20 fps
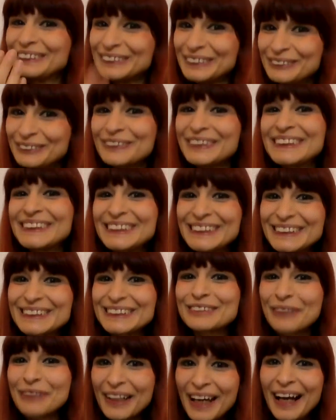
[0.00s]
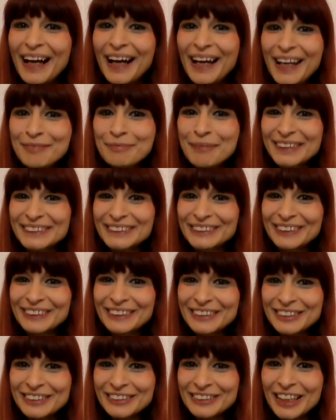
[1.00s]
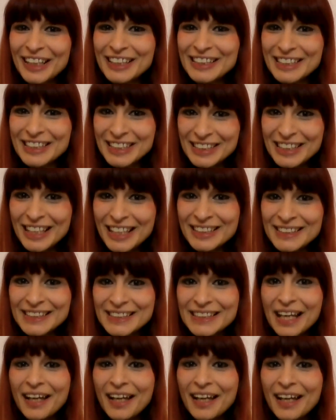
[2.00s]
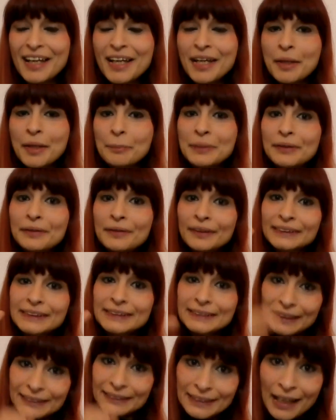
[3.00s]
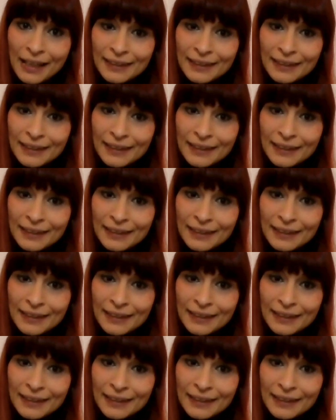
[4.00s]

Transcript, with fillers: the reason is why I am actually organizing Danza, because mm-hmm.